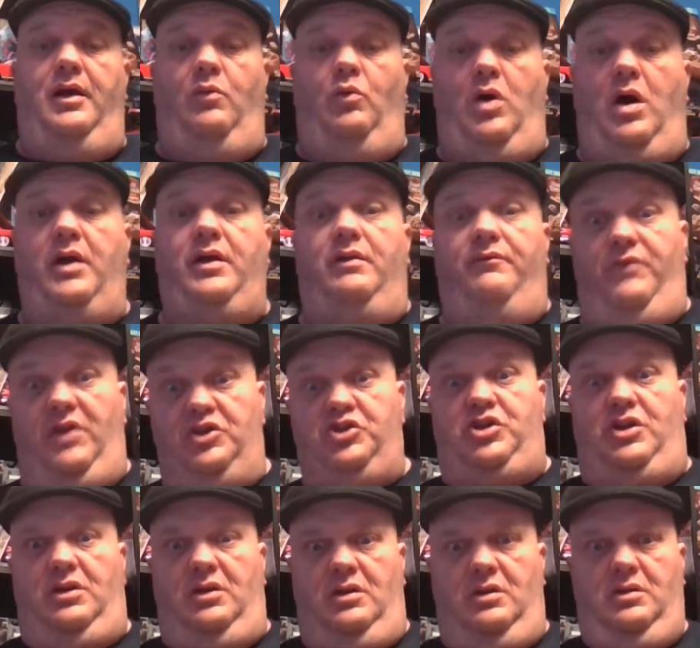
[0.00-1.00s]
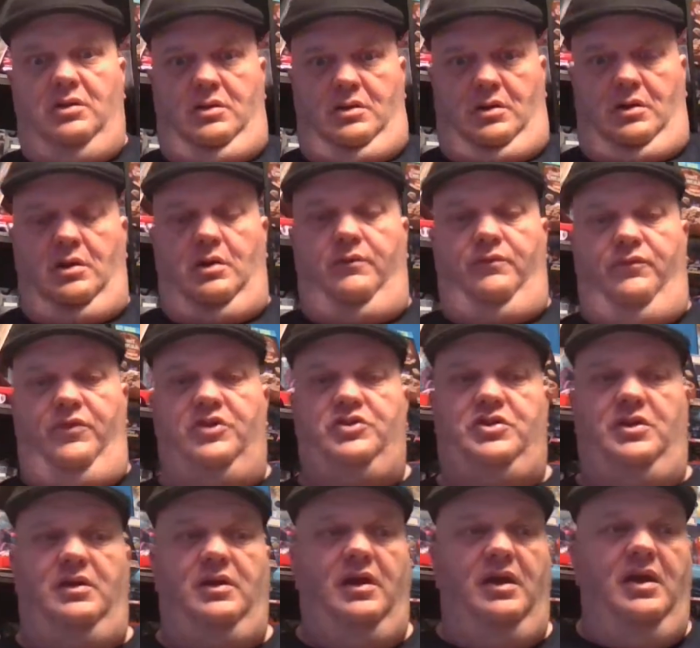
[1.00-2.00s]
WandaVision her
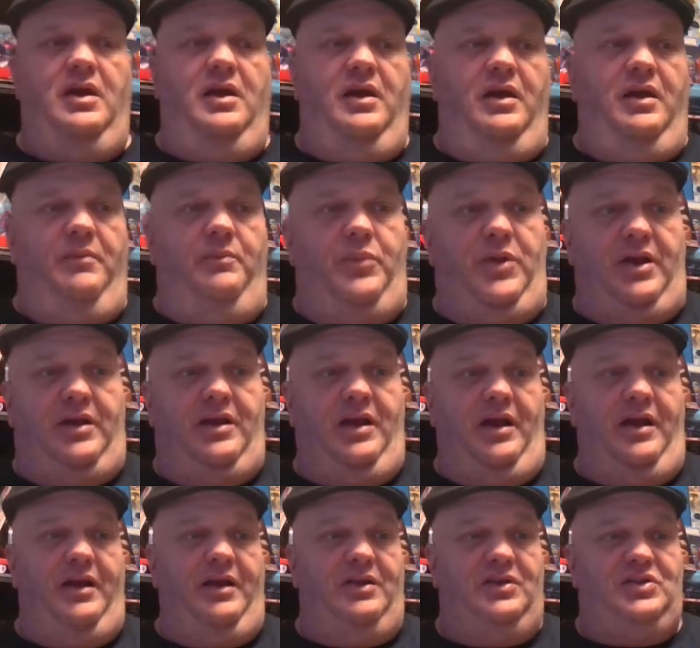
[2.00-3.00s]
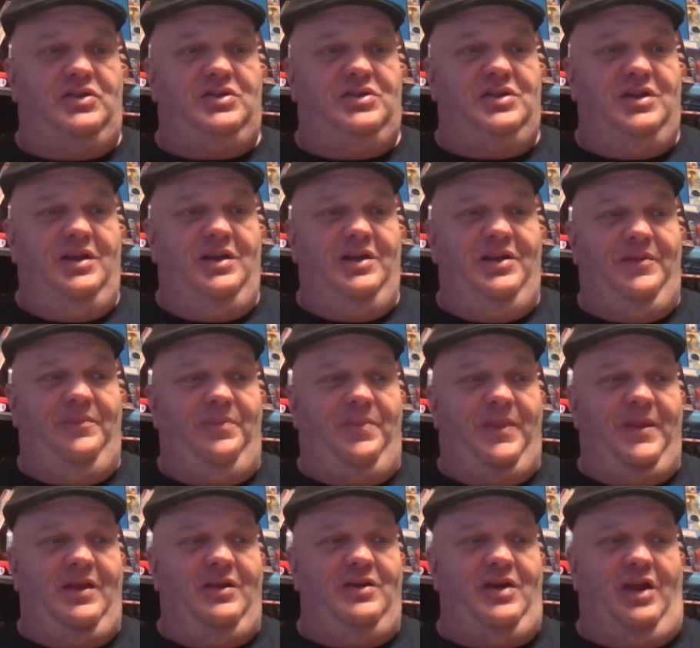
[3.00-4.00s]
vision because
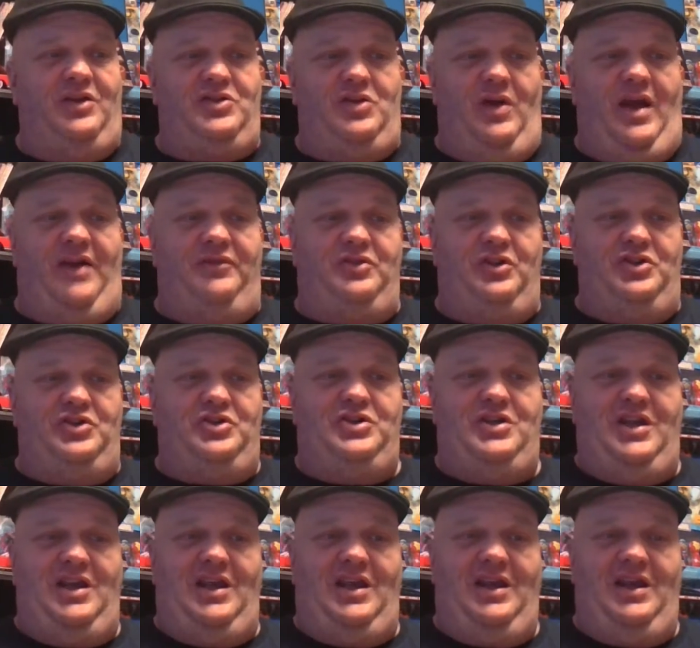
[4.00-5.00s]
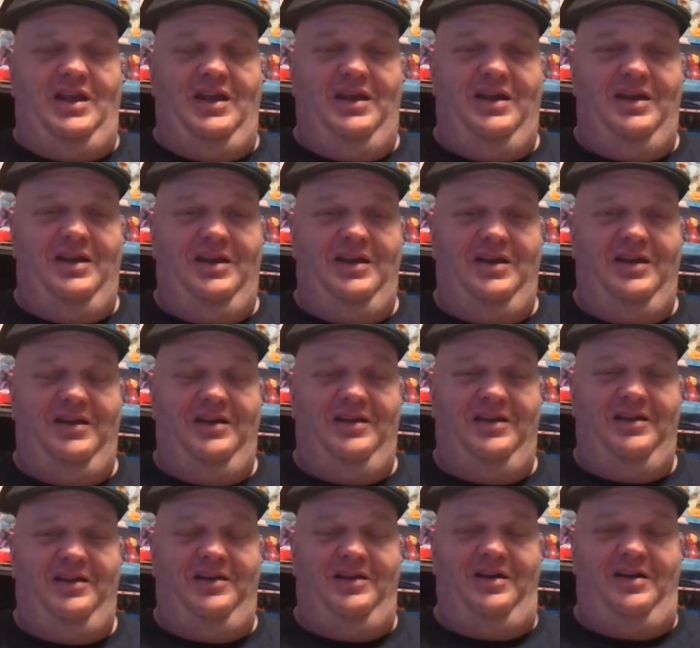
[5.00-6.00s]
so after she
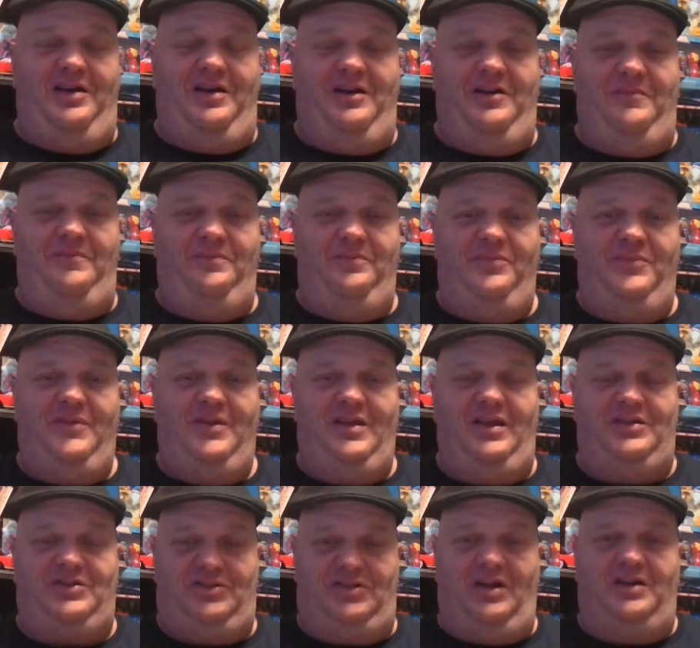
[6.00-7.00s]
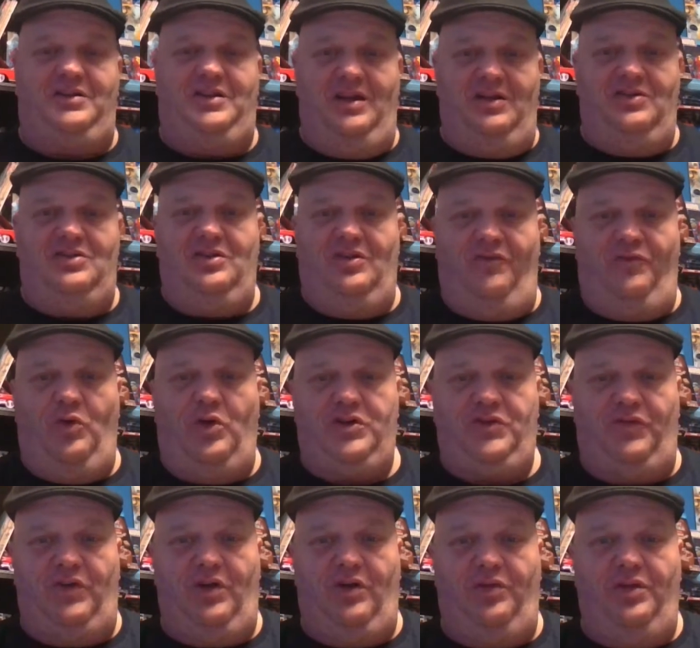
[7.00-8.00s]
uh, is sucked into the
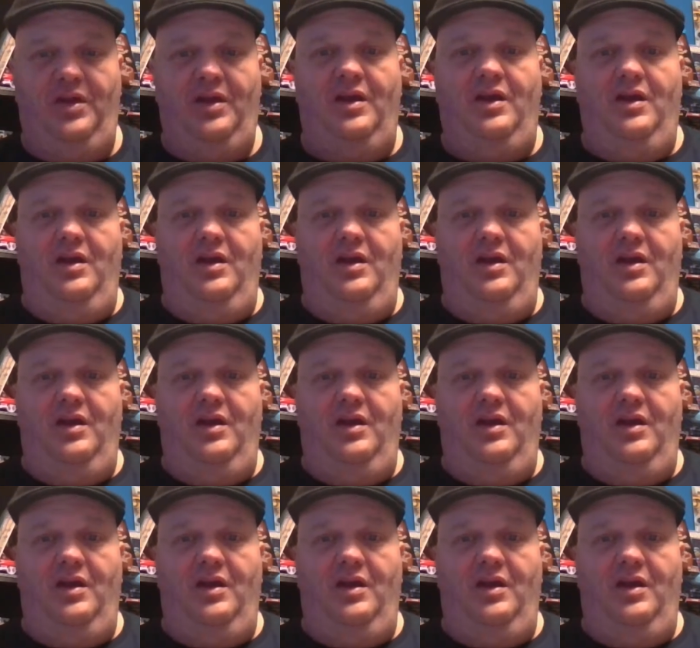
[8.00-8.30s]
force field,